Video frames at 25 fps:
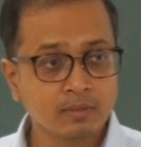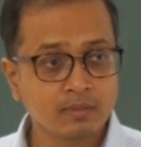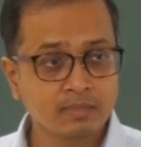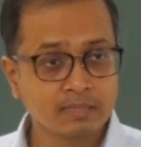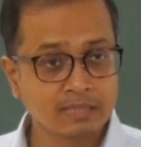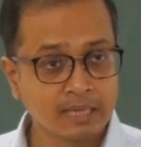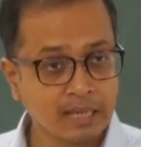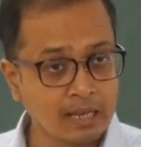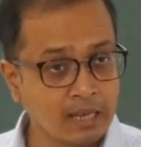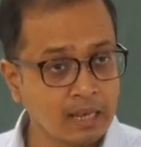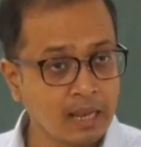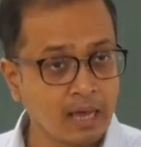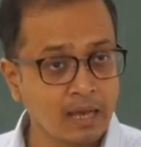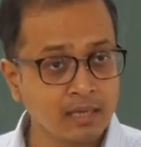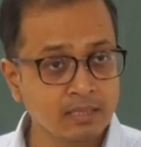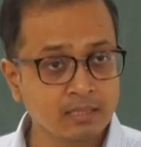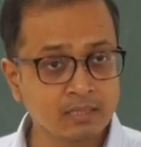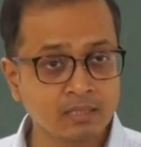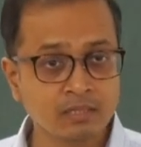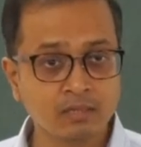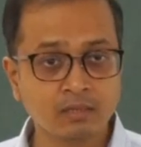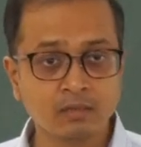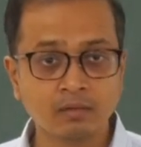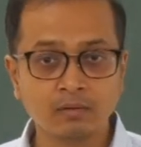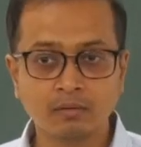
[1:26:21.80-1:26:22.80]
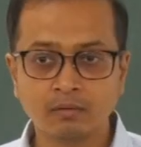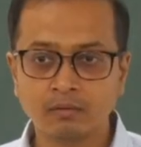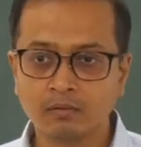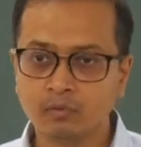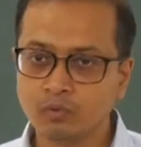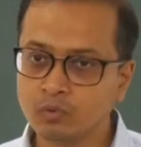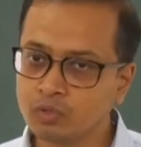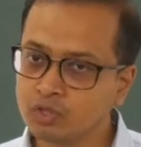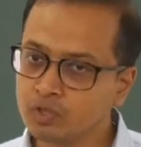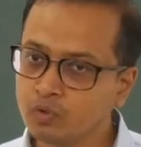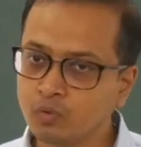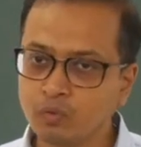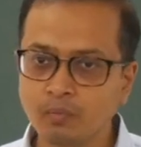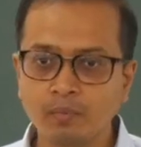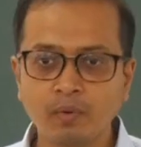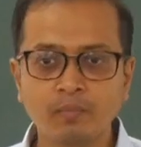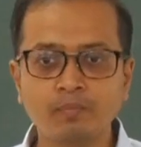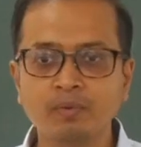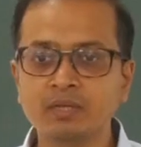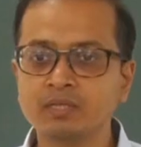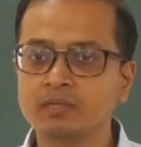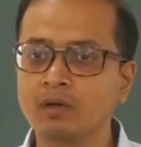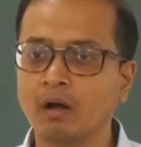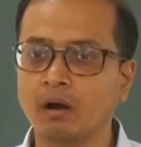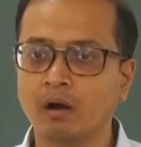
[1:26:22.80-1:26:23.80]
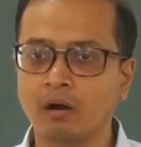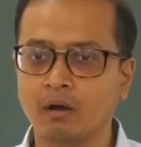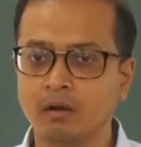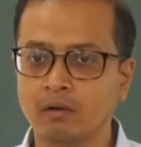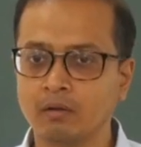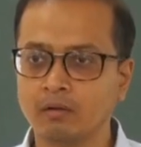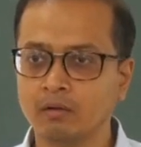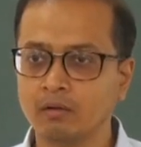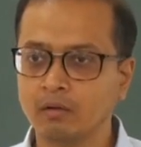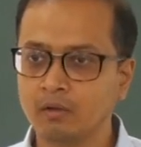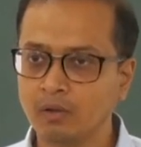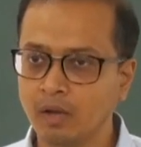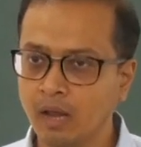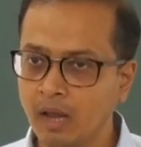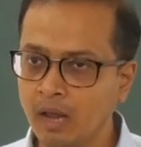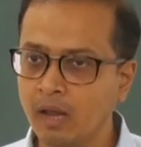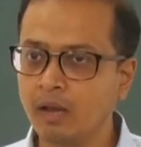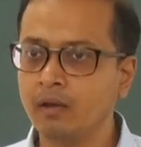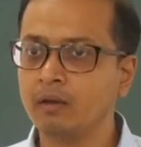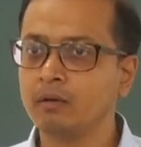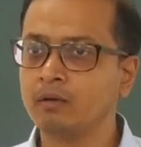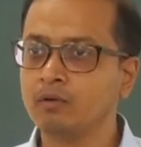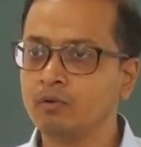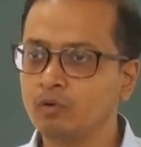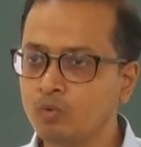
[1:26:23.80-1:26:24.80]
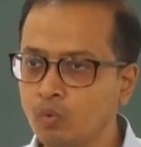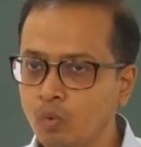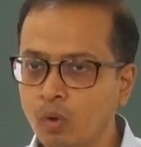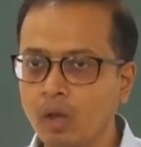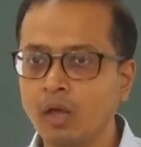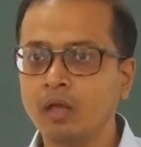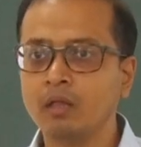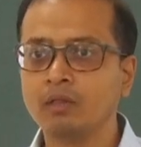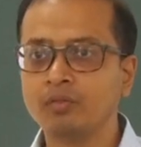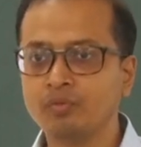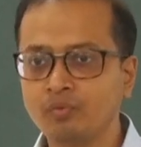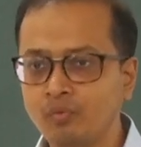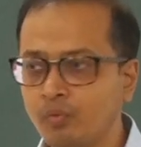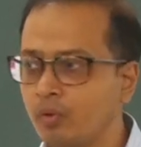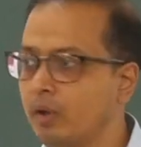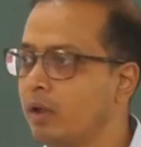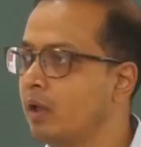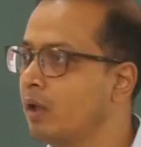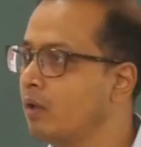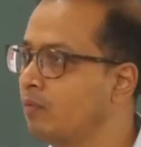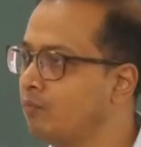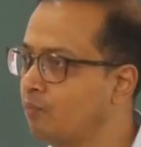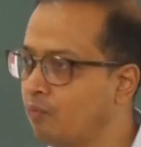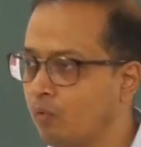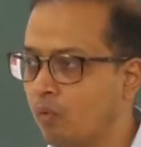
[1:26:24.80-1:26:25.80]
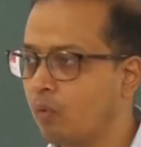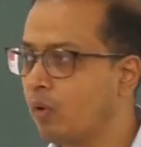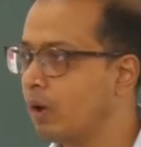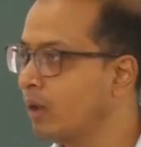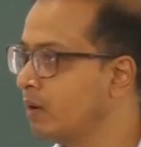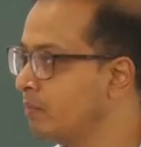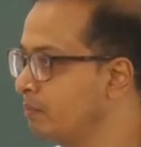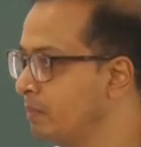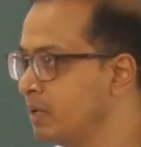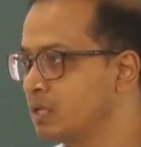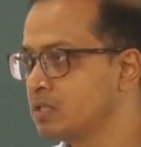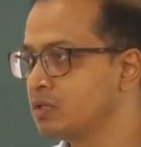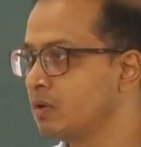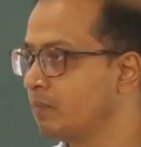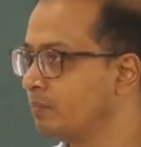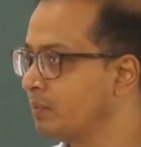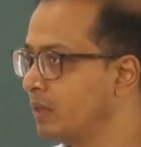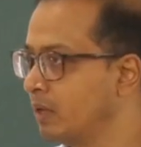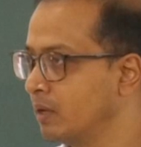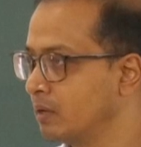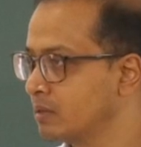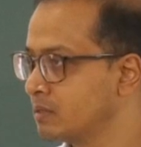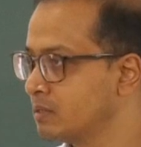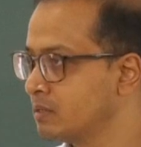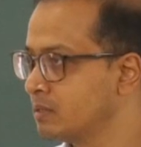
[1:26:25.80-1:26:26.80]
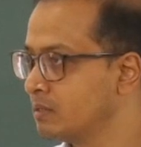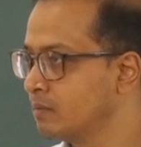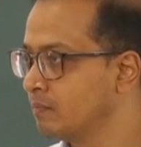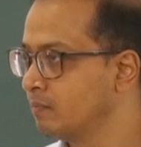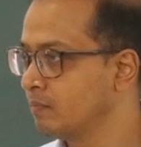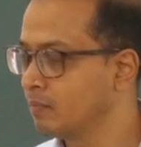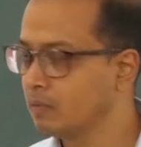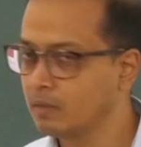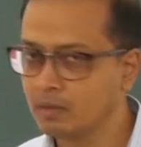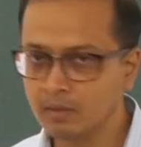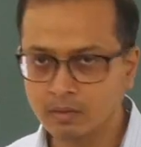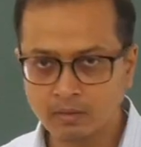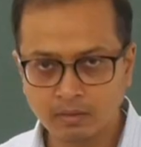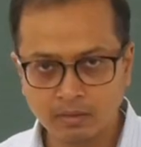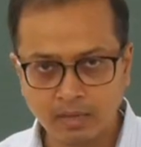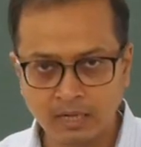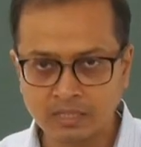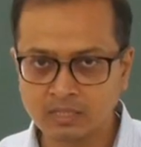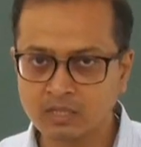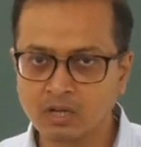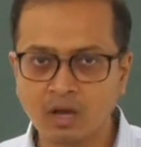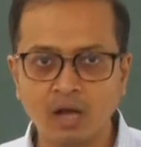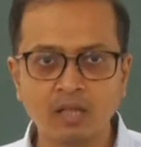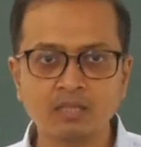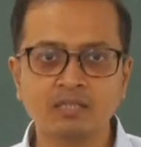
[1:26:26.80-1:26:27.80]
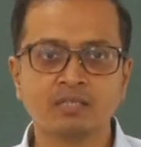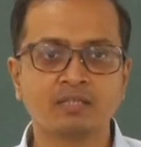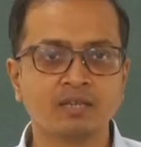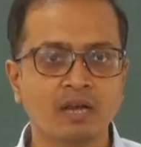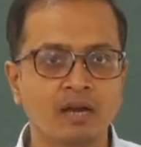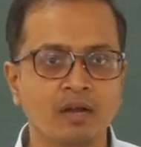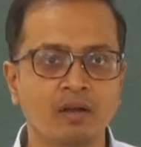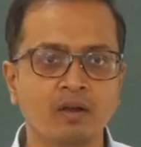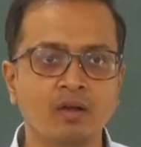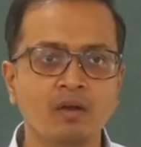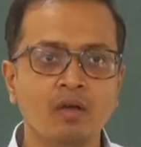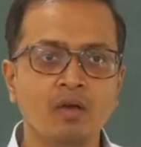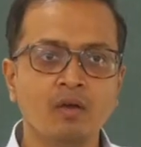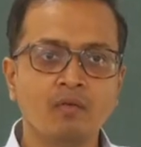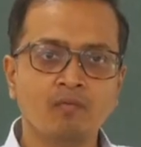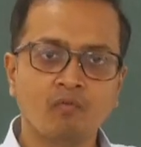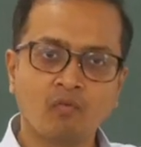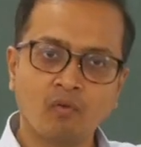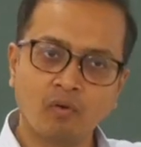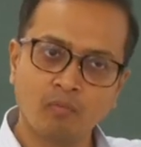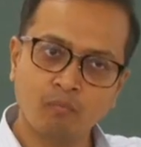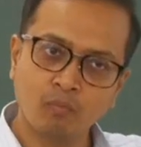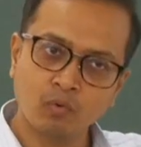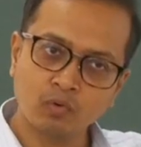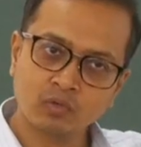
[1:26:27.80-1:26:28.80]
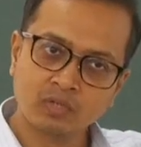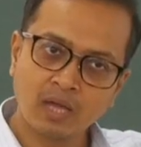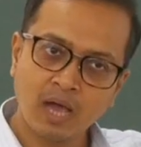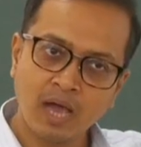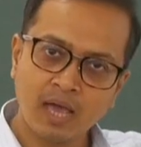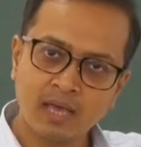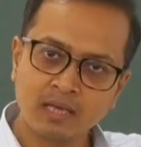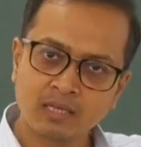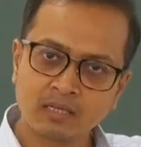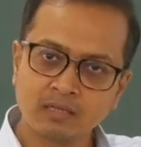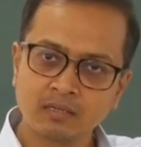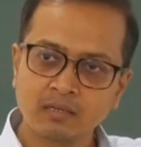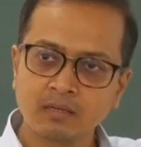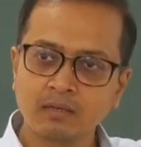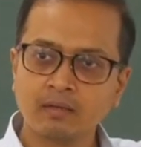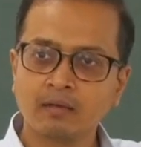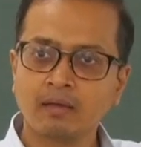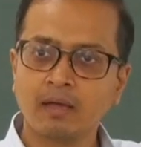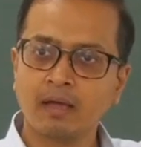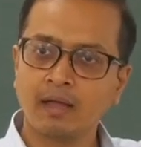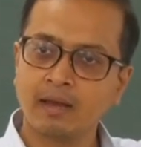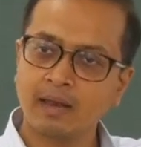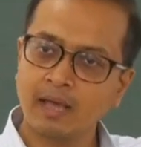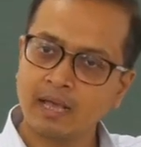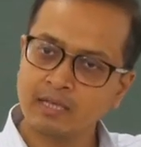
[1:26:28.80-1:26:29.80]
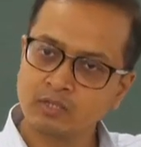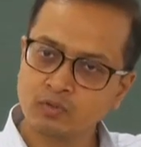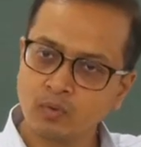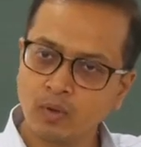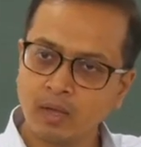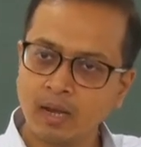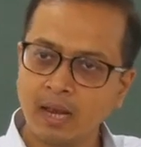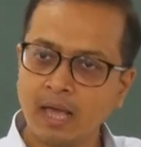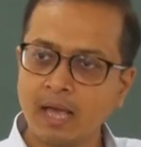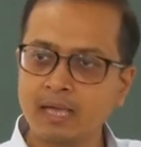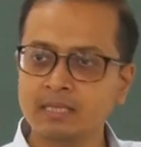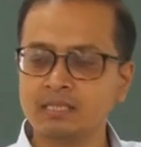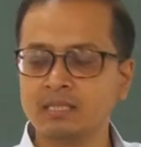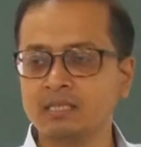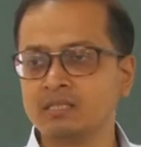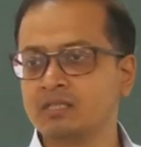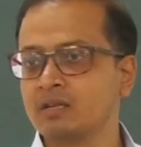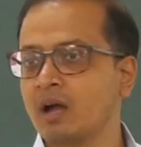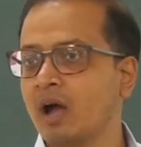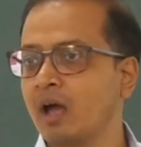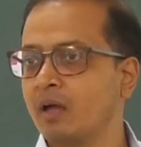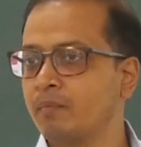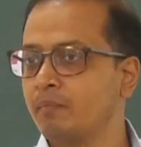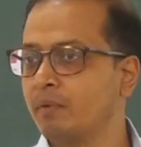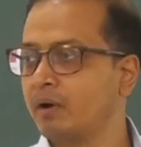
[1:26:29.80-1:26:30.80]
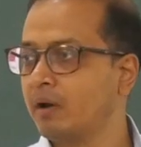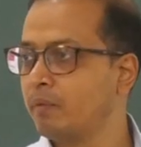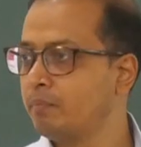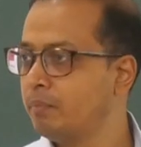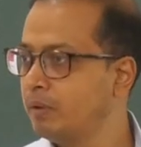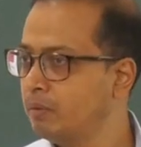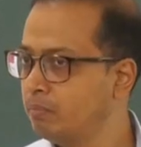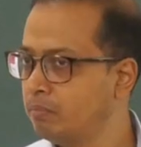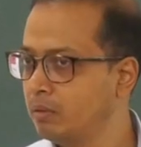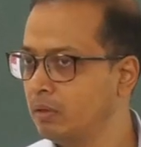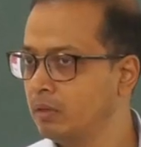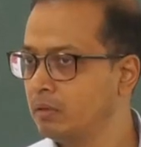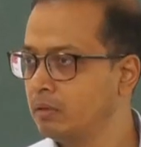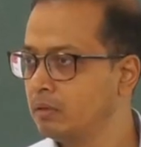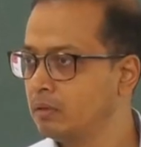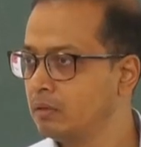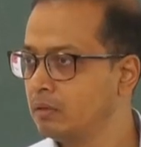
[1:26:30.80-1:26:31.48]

Cell lines which could be bizarre, N, 2N, 3N, 4N, mix of things. That's constant for mosaic and as well as this chimera people.